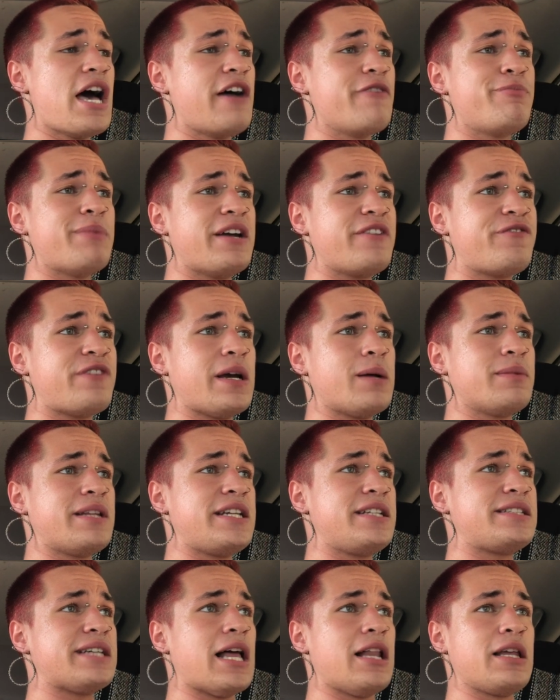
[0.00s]
I have my
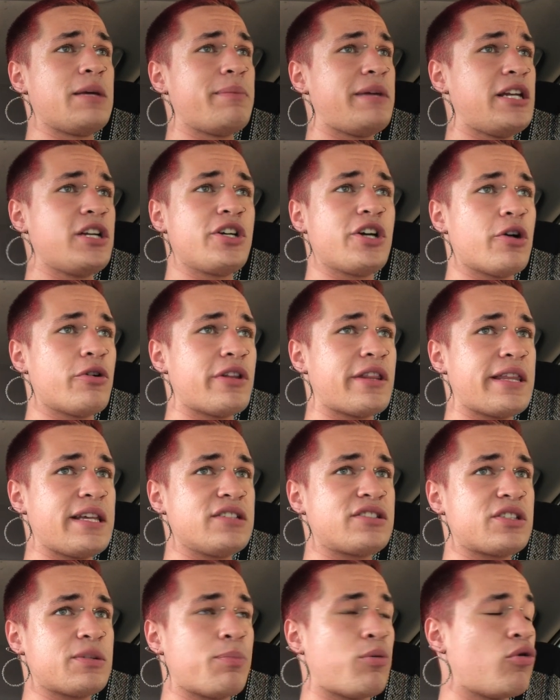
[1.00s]
family telling me to go to
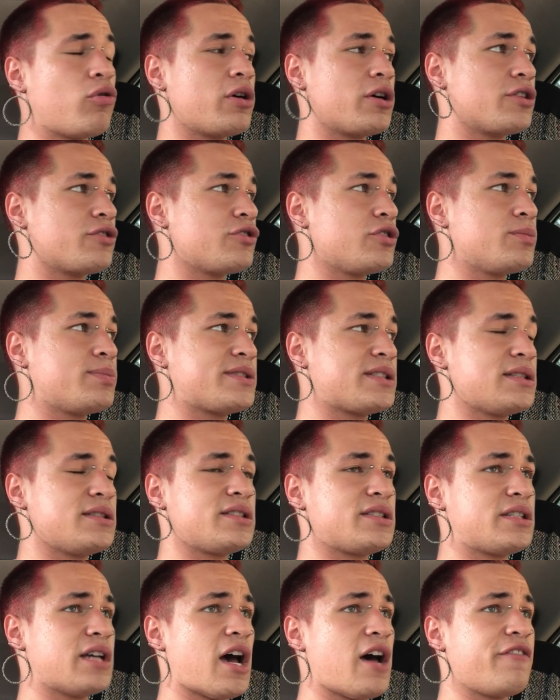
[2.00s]
these support groups and
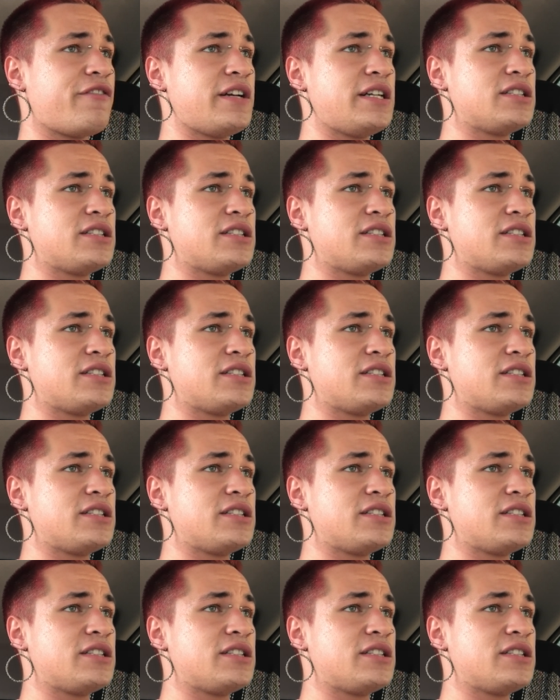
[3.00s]
stuff,